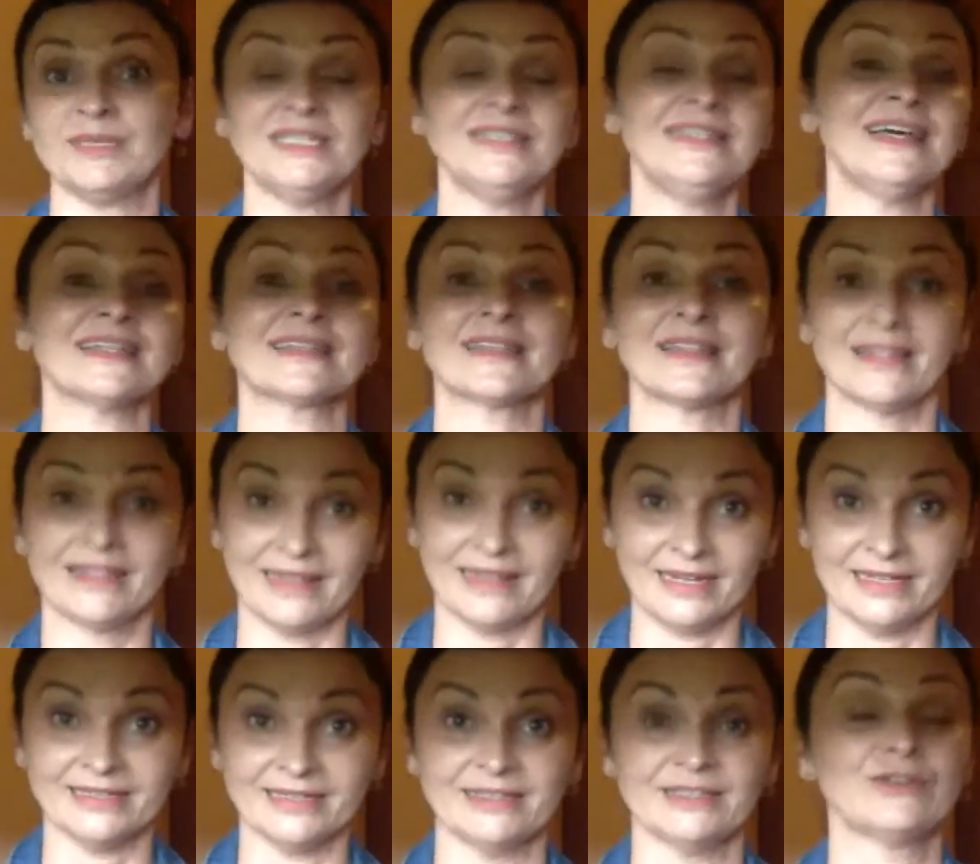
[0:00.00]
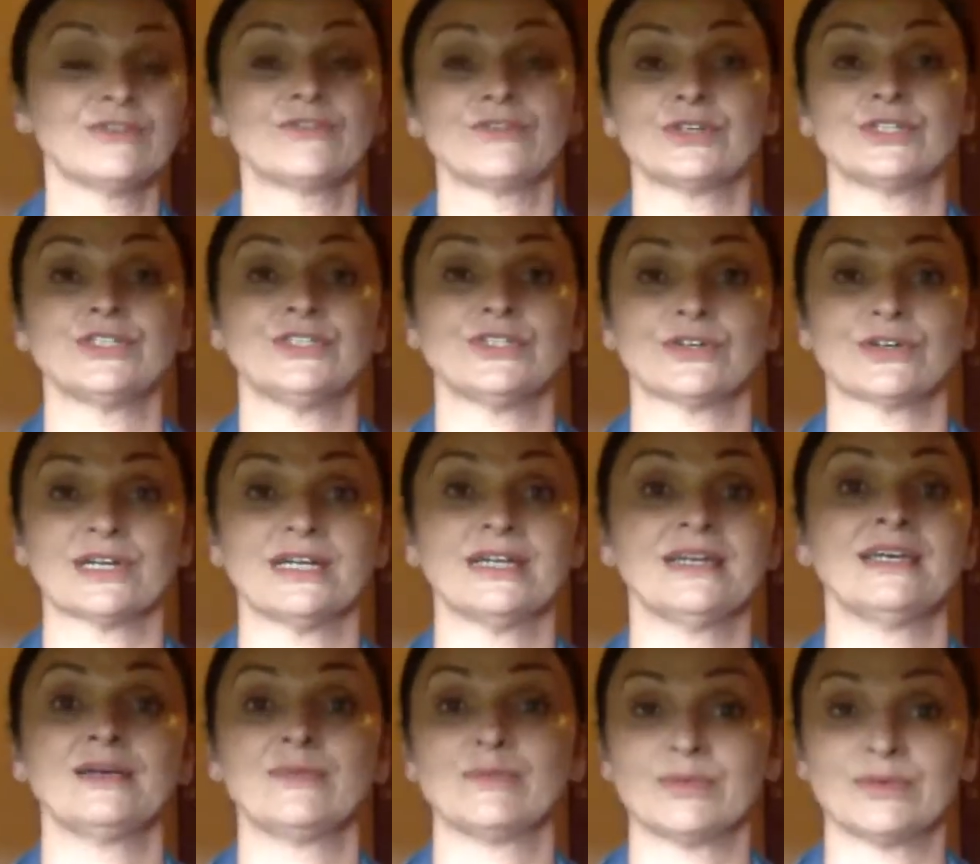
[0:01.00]
Be that light for your
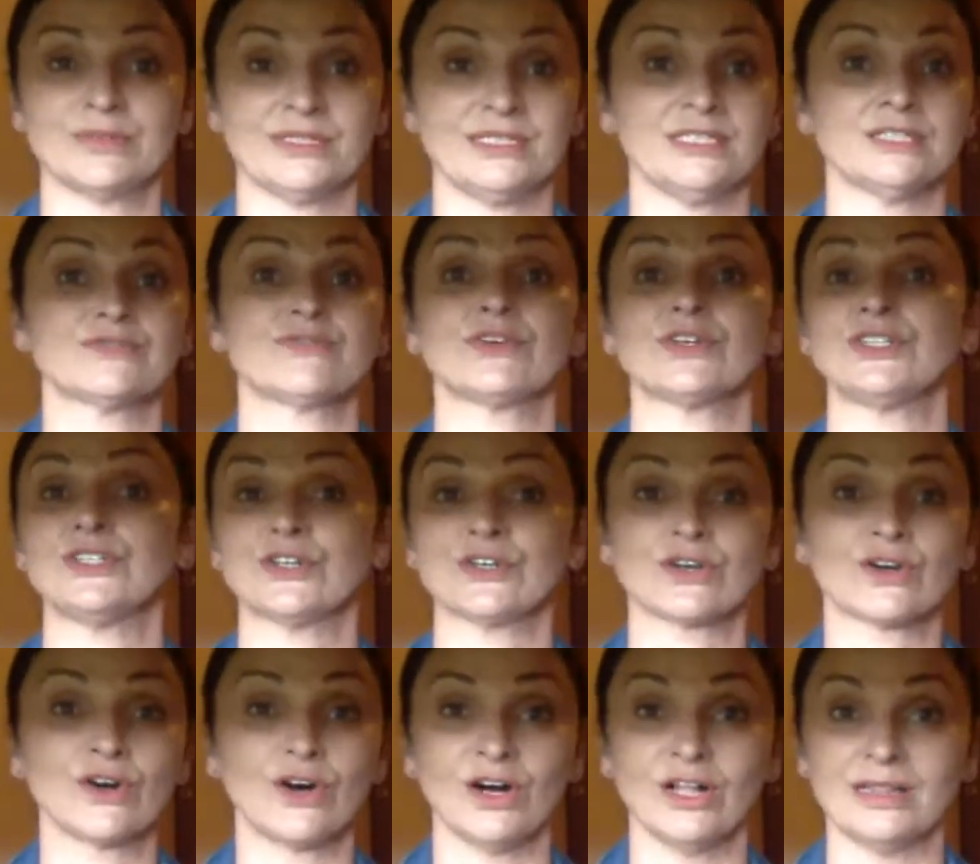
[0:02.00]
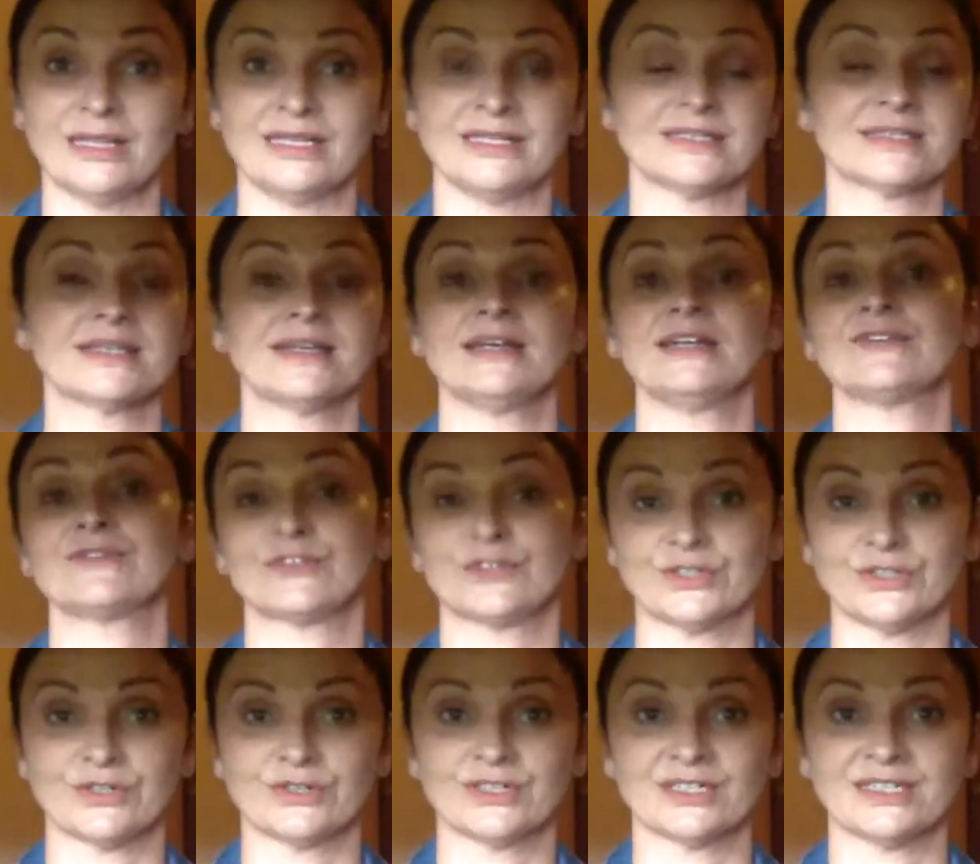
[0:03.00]
employees, for your colleagues, and
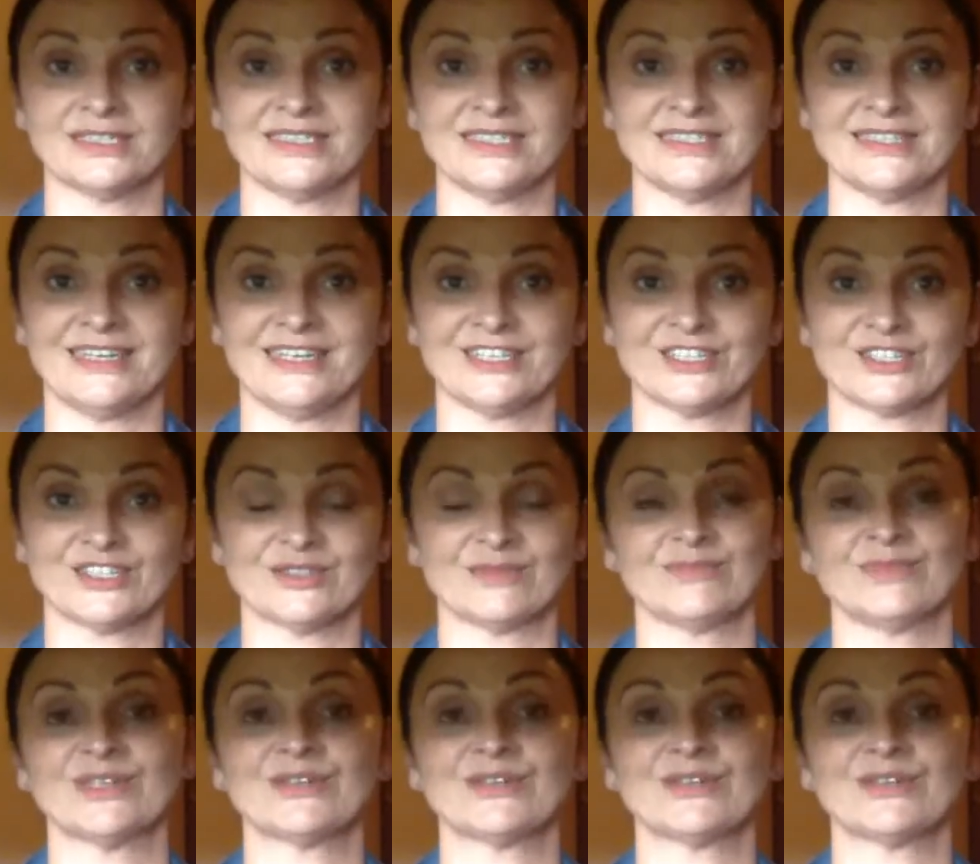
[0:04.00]
for your organization.